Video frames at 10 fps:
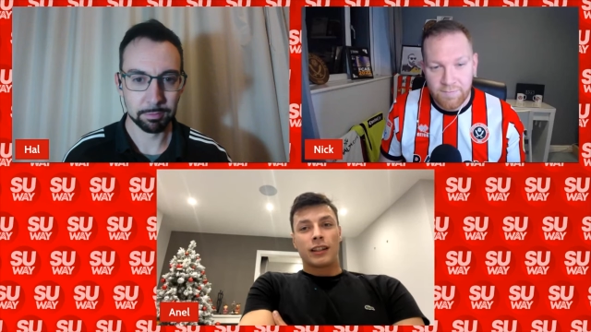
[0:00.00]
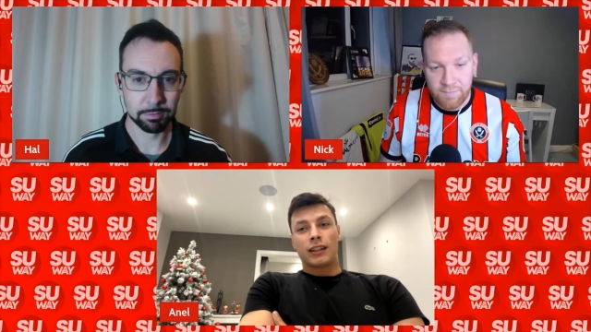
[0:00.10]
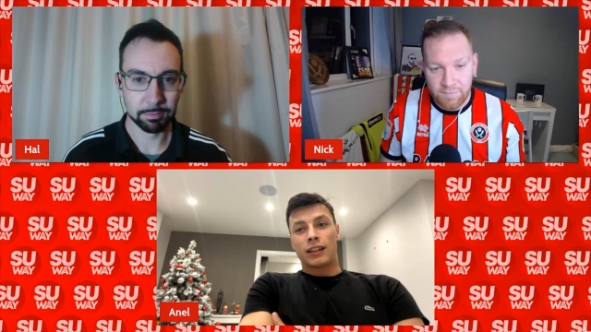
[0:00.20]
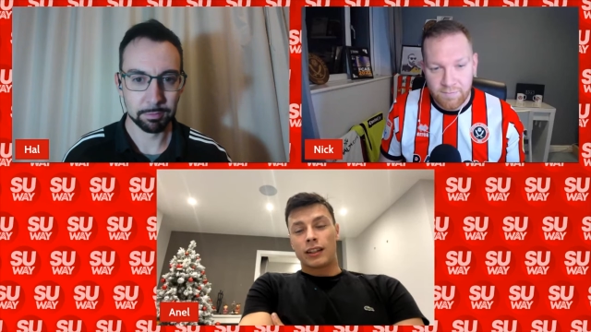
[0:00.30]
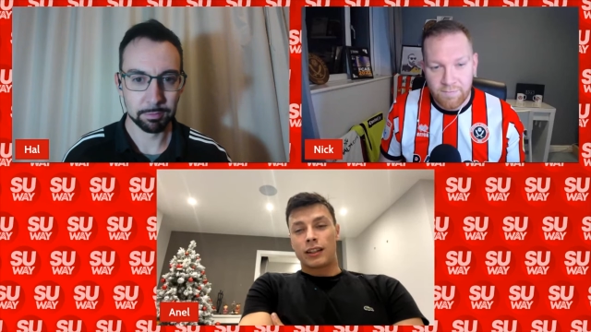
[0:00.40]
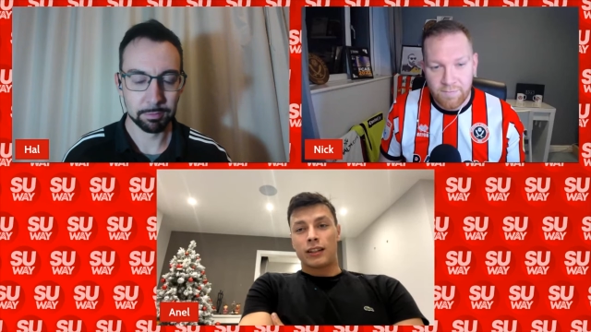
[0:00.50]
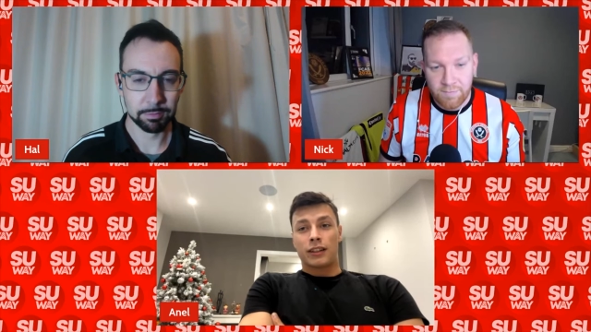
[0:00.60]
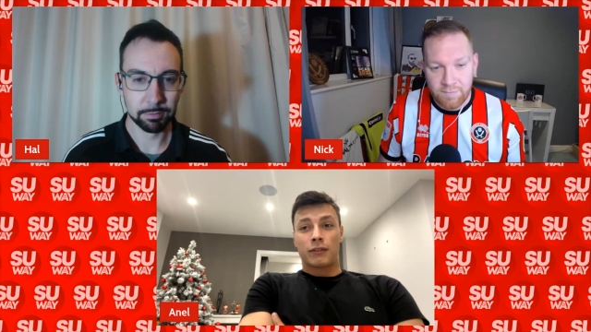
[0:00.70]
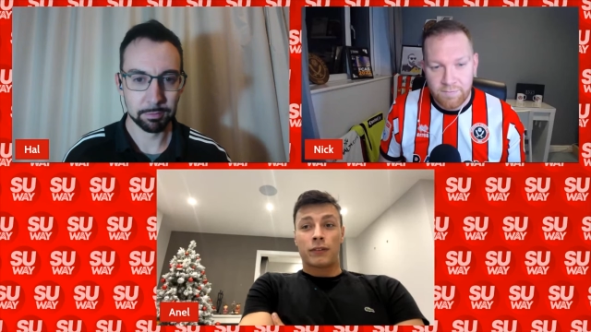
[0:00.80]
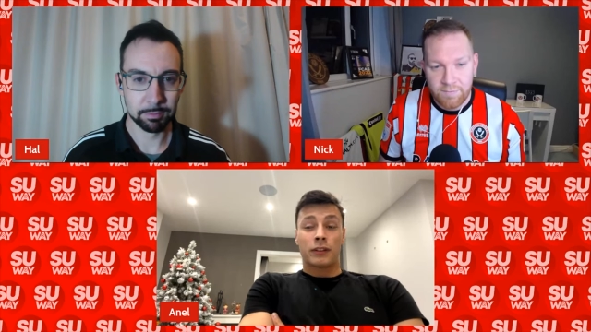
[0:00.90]
Speaker 1: Then
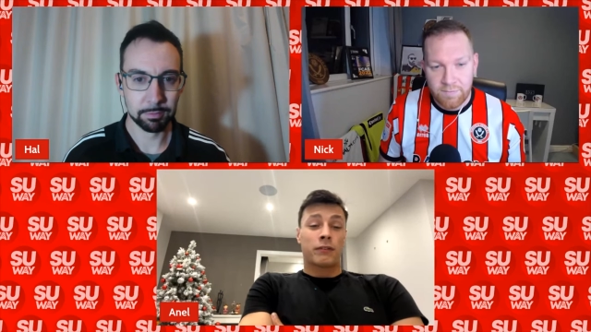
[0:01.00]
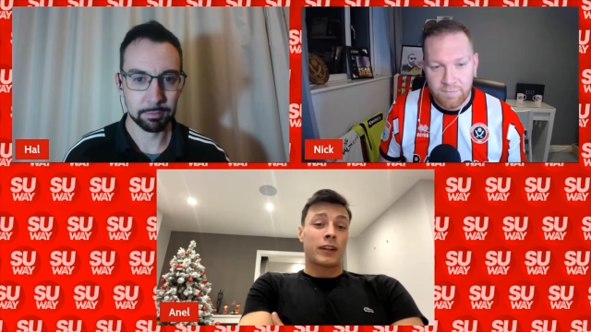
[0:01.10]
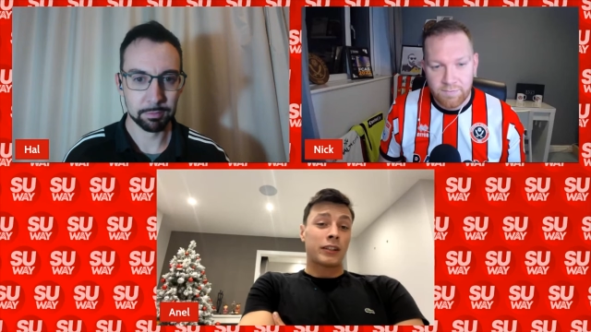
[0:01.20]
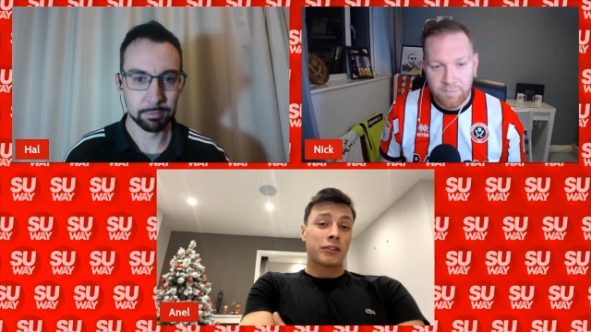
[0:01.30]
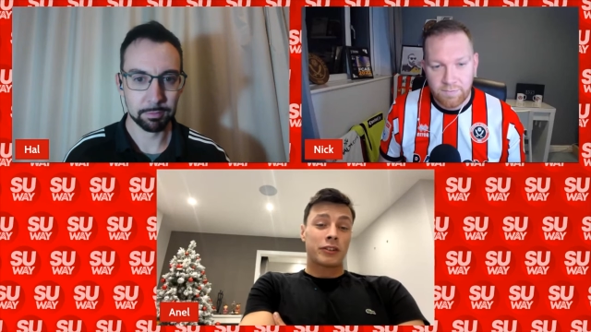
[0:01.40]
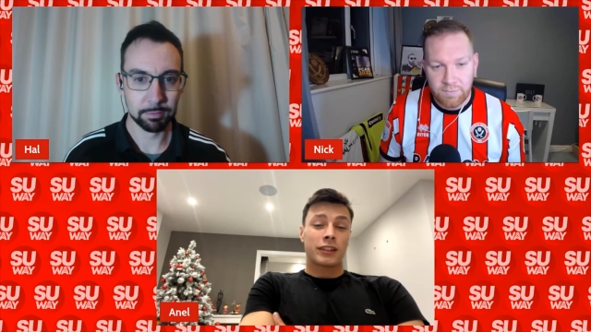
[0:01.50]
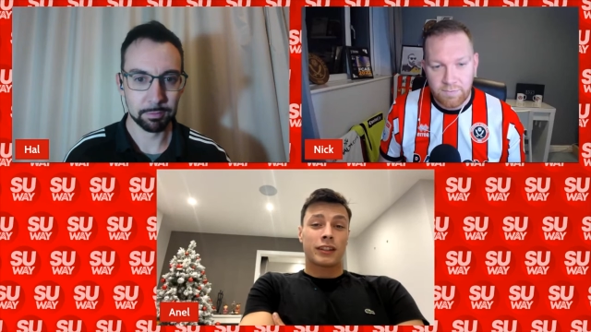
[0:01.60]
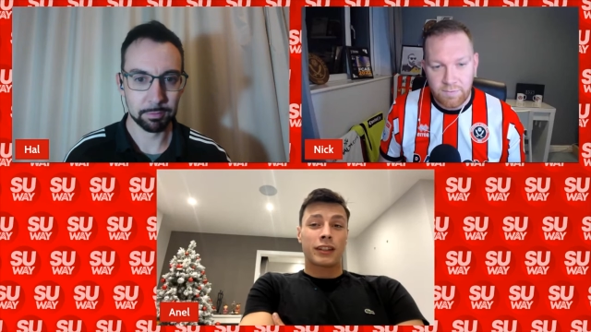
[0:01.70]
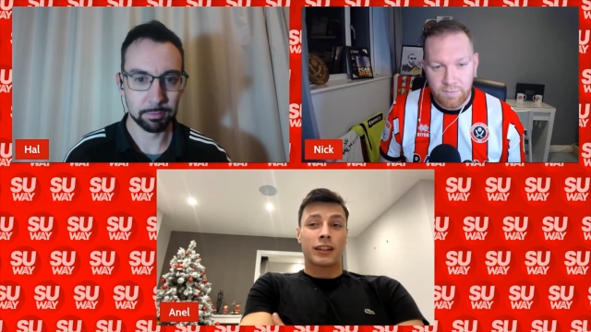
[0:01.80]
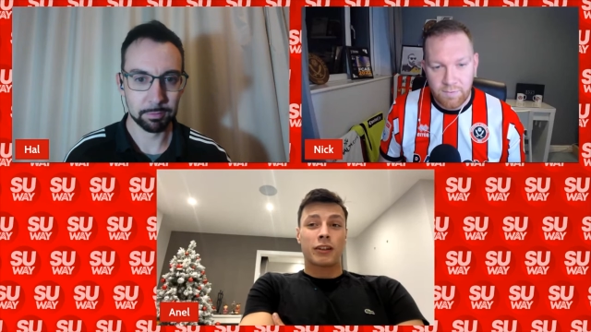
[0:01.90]
uh, felt fine during the
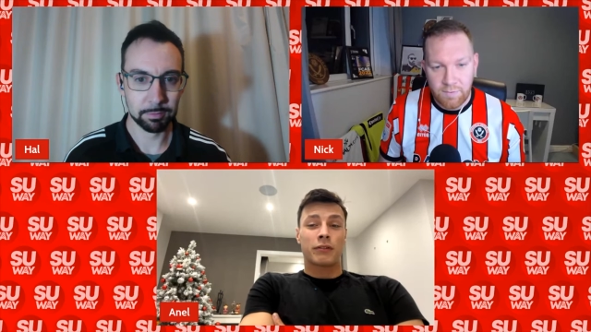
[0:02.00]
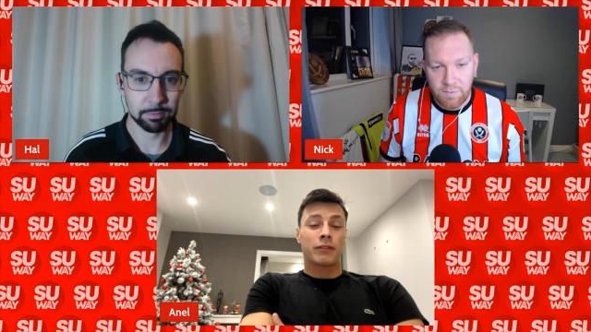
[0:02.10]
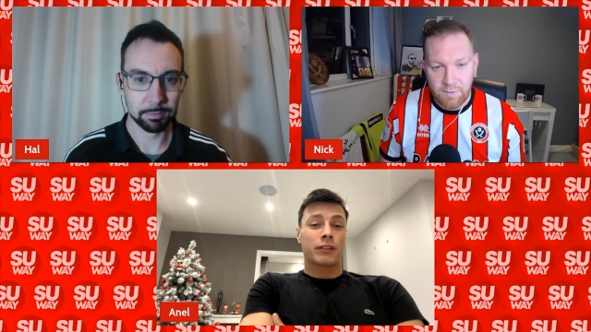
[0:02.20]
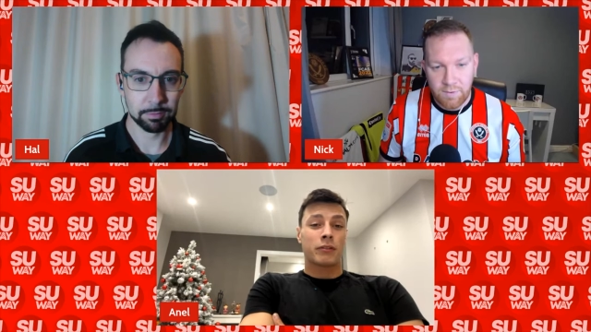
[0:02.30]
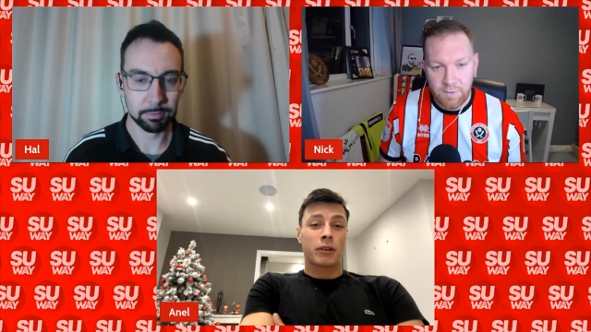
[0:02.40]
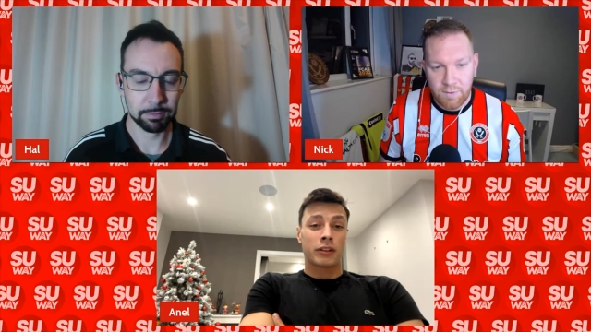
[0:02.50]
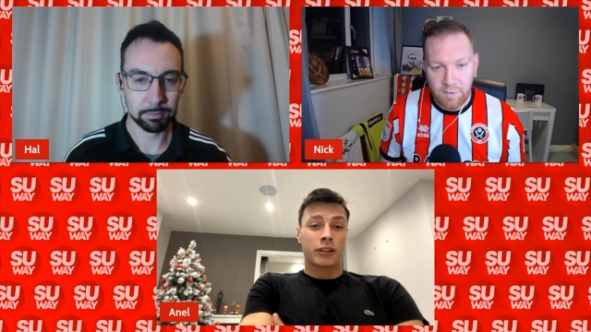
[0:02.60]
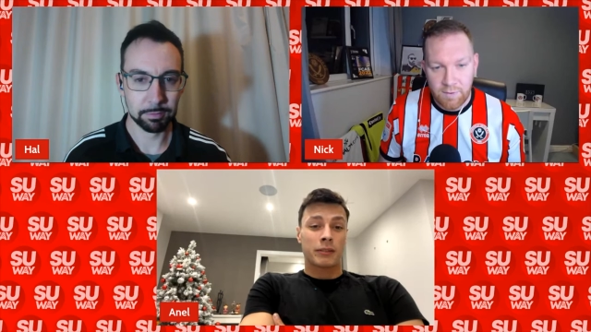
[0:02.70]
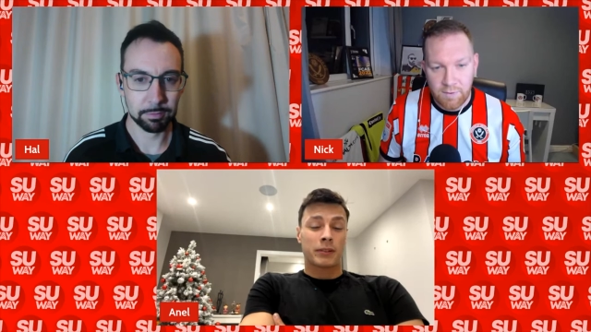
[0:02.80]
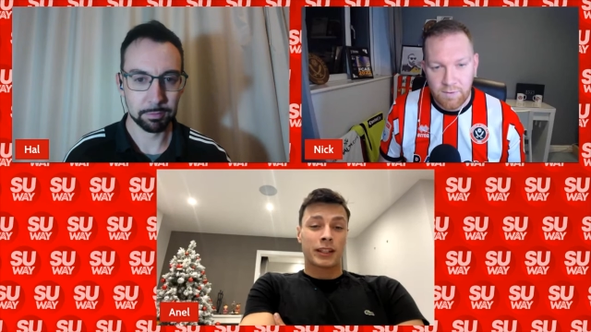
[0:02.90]
day of a
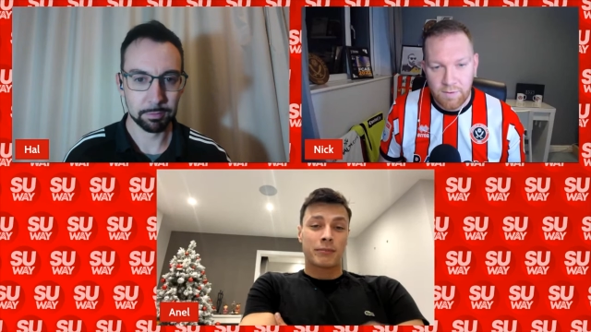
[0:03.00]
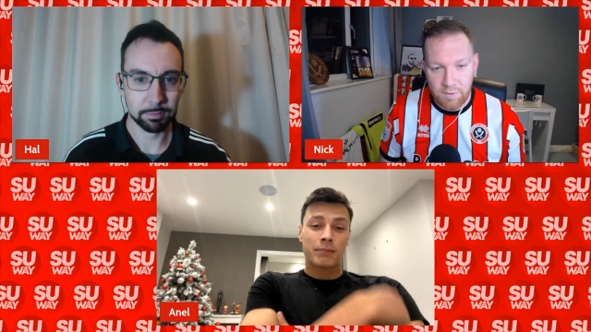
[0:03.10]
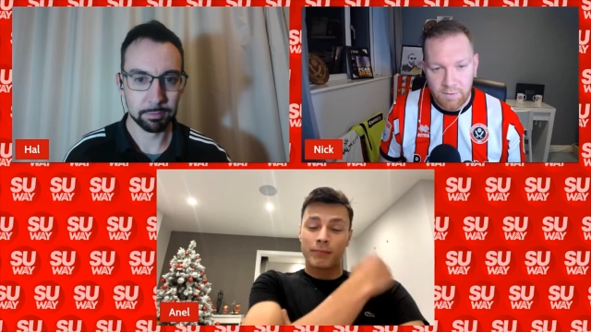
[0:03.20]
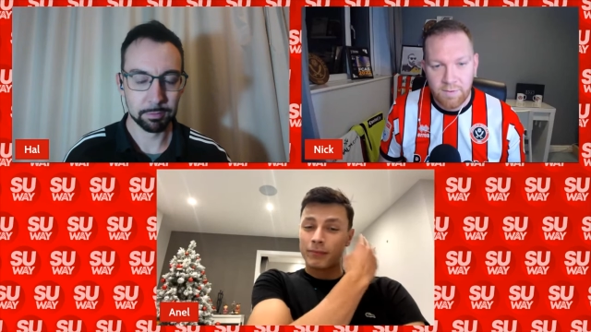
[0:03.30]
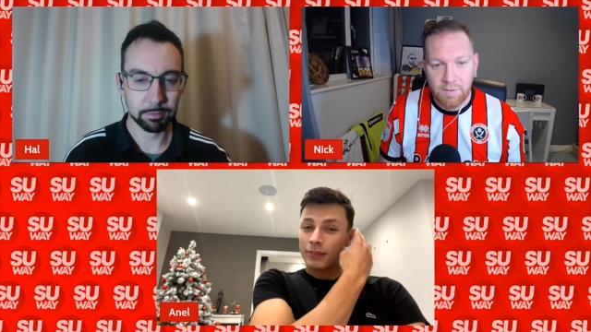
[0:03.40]
Rotherham game.